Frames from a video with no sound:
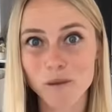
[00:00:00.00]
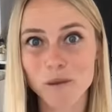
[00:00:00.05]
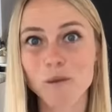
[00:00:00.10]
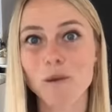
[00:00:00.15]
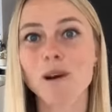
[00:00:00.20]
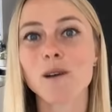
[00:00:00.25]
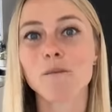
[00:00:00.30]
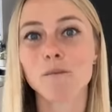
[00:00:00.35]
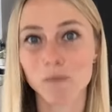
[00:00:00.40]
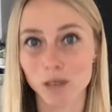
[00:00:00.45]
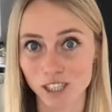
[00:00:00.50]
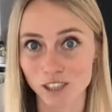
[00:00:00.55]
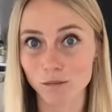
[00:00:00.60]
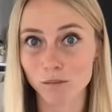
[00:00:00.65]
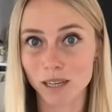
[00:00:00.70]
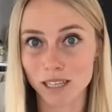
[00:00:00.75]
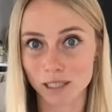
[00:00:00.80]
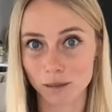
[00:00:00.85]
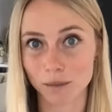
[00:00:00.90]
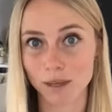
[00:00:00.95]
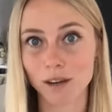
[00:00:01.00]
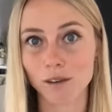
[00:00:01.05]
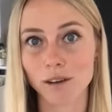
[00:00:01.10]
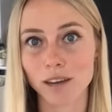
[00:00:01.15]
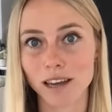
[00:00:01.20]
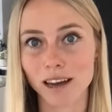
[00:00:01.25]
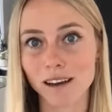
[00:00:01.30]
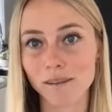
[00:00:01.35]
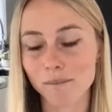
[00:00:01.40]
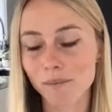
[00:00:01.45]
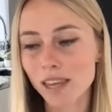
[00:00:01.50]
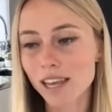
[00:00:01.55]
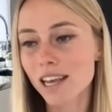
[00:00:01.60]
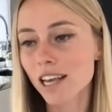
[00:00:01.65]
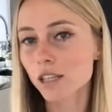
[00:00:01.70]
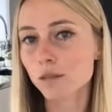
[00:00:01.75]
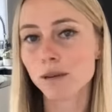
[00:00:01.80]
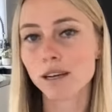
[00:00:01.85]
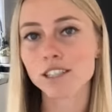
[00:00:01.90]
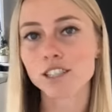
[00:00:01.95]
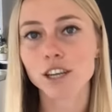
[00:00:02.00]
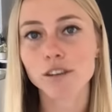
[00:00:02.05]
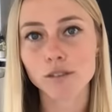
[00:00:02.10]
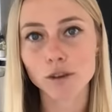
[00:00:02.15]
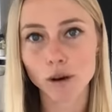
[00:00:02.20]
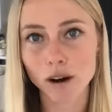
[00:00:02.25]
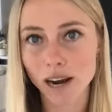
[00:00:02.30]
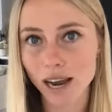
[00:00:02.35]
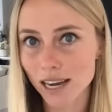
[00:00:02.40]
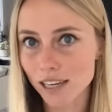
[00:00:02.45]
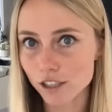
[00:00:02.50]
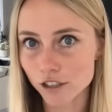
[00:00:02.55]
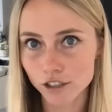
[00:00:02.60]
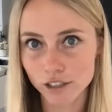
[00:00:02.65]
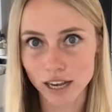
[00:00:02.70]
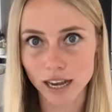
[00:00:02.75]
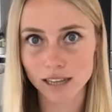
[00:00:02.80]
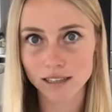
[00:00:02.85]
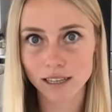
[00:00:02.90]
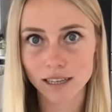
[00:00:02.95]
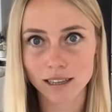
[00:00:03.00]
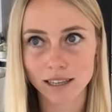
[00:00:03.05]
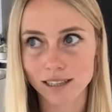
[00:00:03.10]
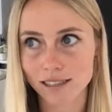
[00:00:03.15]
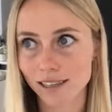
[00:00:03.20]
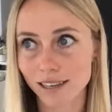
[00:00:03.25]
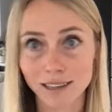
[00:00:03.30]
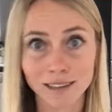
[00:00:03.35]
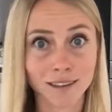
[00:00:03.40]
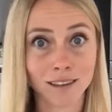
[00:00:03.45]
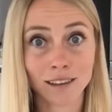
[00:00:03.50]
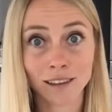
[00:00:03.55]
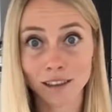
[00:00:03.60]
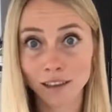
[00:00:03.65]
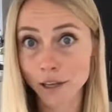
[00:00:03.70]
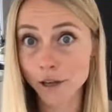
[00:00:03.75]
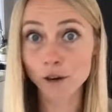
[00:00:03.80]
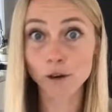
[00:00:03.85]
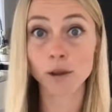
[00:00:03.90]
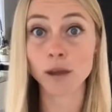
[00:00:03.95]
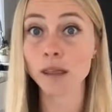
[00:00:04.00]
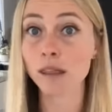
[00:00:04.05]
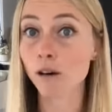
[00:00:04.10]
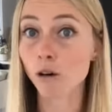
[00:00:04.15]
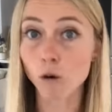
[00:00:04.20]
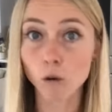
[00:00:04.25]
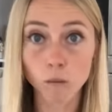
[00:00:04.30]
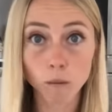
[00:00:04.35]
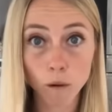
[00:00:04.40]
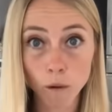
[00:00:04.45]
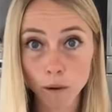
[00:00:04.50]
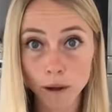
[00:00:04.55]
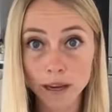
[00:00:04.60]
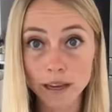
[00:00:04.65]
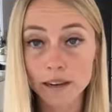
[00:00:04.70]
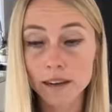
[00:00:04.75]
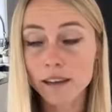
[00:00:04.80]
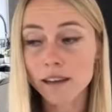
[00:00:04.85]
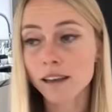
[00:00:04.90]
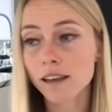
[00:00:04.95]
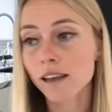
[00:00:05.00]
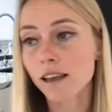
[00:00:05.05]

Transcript: We want muscle mass to be going up, especially if you are exercising. That's like literally the whole point.